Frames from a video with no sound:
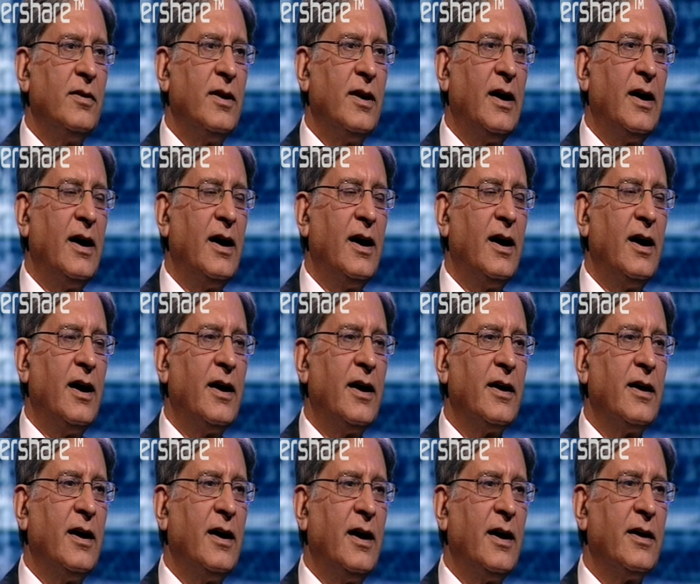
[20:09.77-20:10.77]

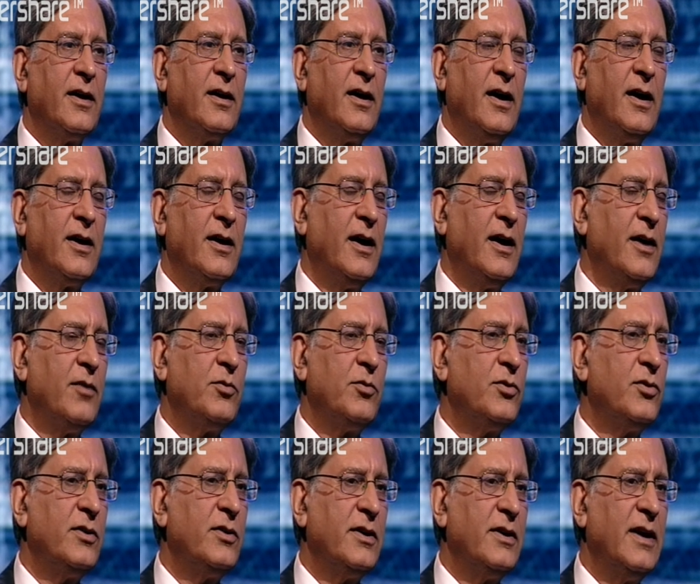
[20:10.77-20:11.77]
I
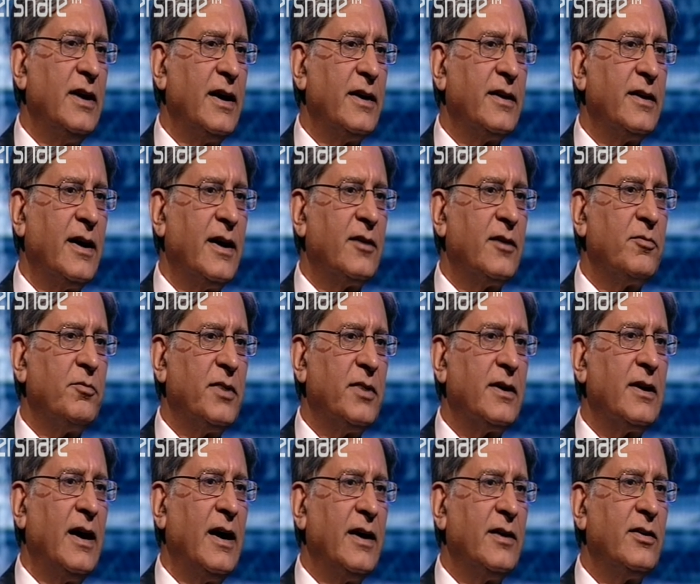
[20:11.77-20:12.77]
wouldn't deny that.
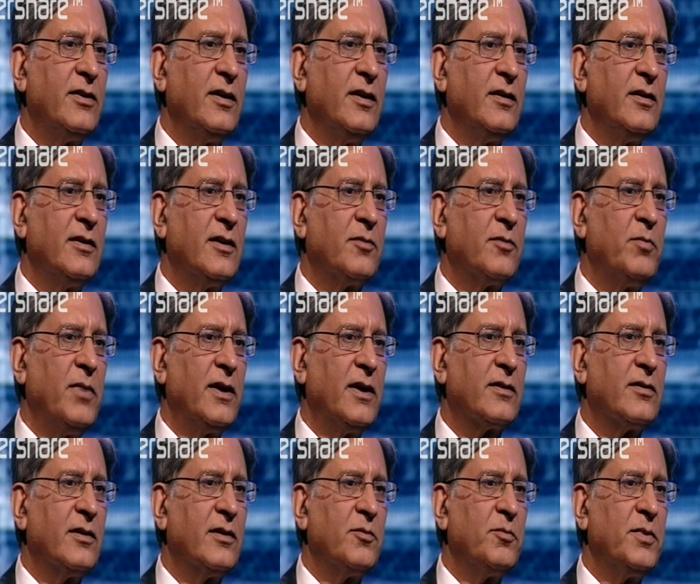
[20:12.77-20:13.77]
But I think that
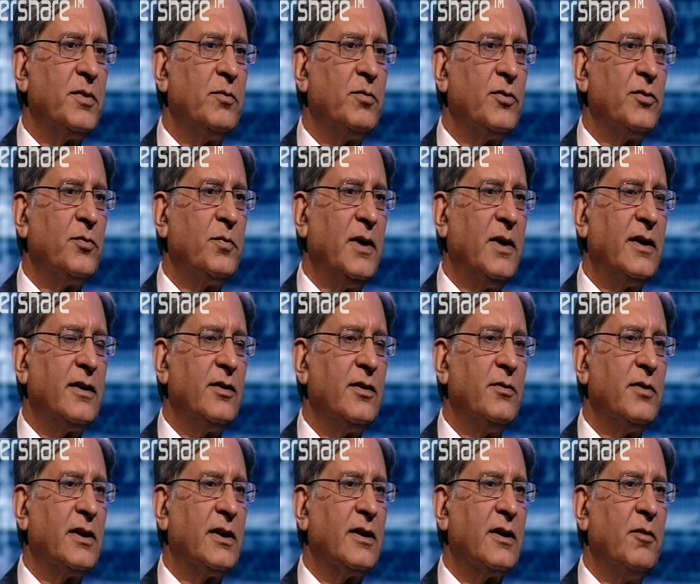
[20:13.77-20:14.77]
Pakistan People's Party,
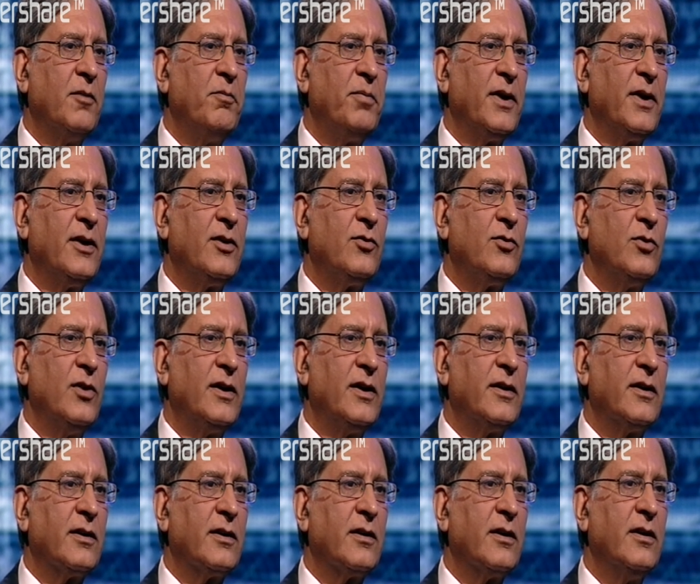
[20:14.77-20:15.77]
when compared to
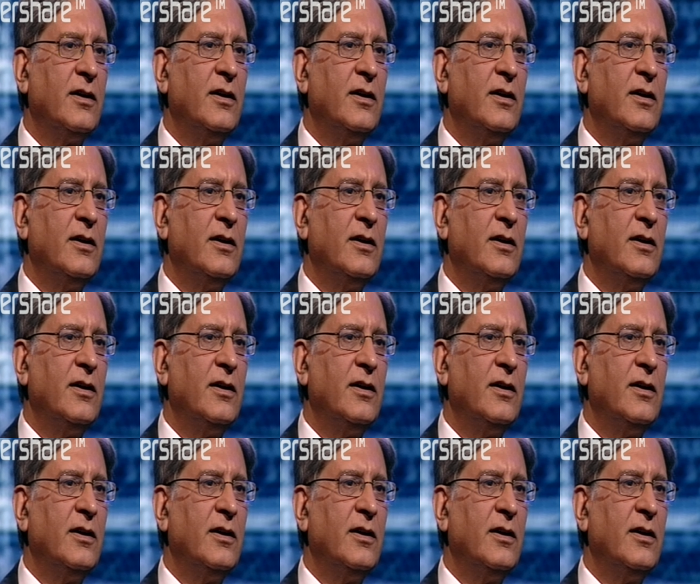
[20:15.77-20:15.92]
other